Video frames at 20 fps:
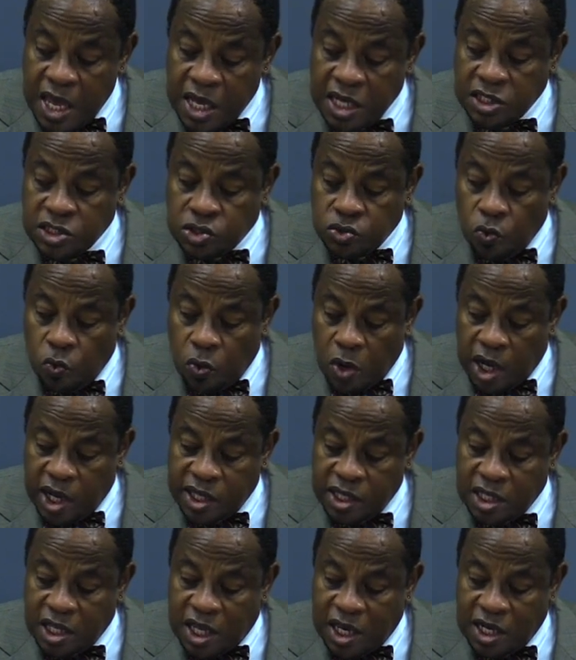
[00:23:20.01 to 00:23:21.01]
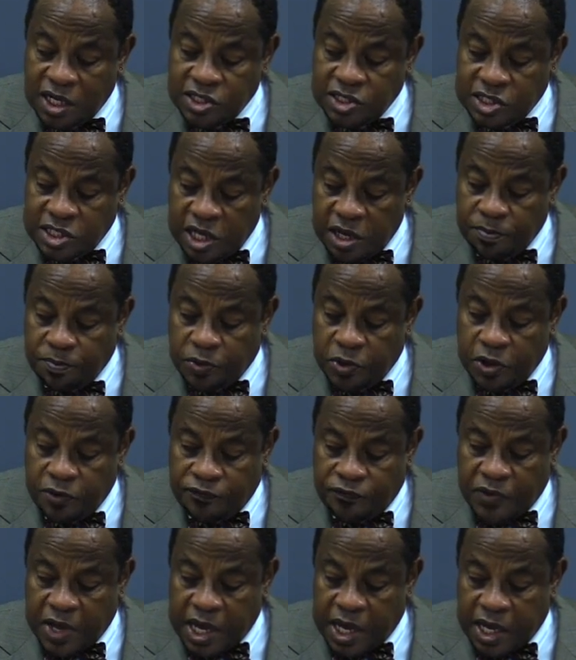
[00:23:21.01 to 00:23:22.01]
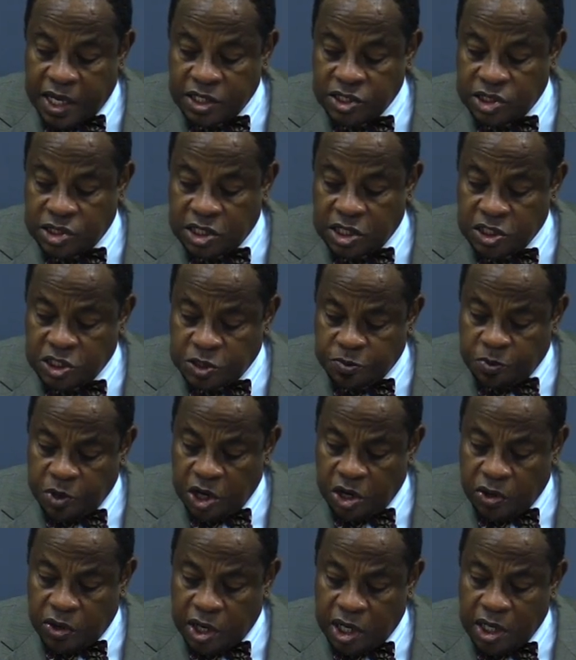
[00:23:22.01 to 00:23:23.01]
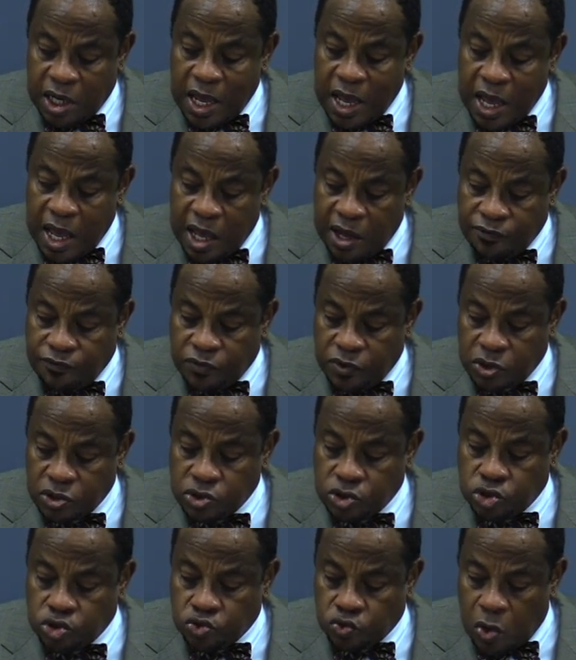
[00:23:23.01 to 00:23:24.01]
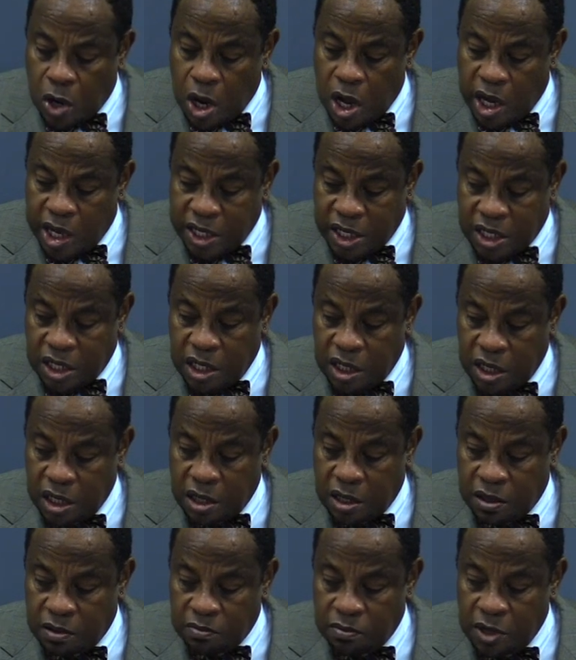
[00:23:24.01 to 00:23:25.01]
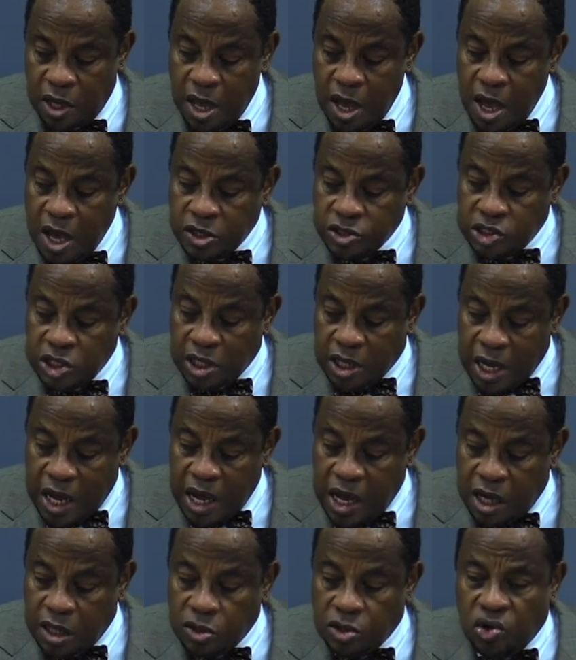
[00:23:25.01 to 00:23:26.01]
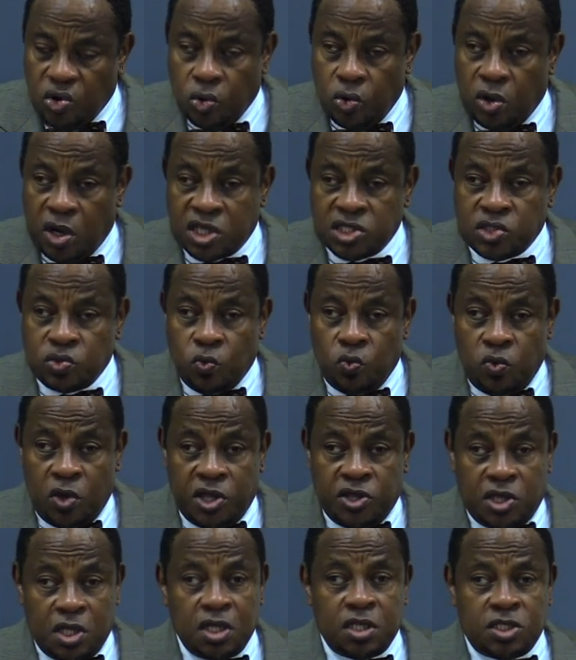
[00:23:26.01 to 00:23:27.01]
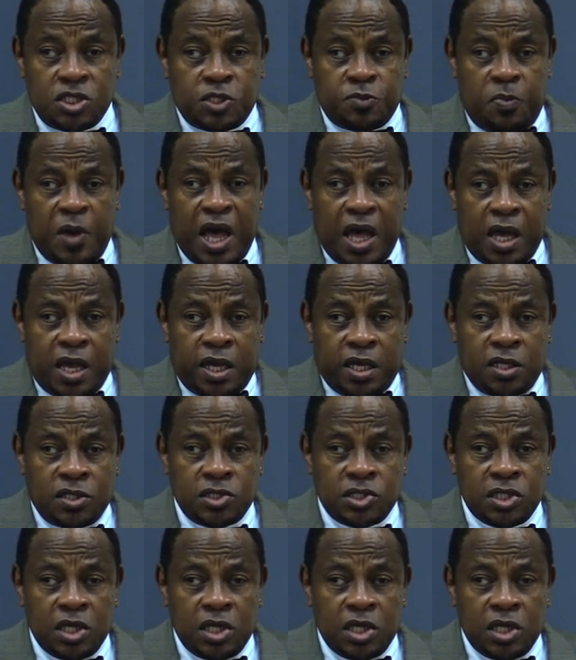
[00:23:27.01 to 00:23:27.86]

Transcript: is one that exemplifies the Spirit ever drawing him to concourse with the despised.